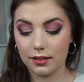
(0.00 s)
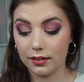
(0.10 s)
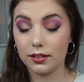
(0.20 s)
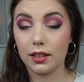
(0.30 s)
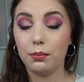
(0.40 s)

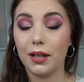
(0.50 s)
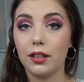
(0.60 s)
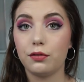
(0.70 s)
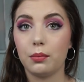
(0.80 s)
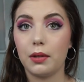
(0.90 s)
the same
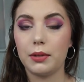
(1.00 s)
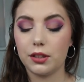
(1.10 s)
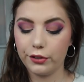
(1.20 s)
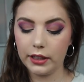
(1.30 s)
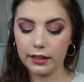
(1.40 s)
palette from my
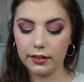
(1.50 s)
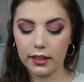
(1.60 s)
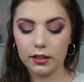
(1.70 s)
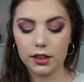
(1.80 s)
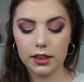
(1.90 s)
best friend and
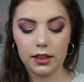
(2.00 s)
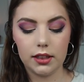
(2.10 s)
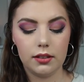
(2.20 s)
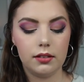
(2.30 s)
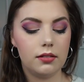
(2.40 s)
then
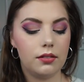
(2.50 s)
she,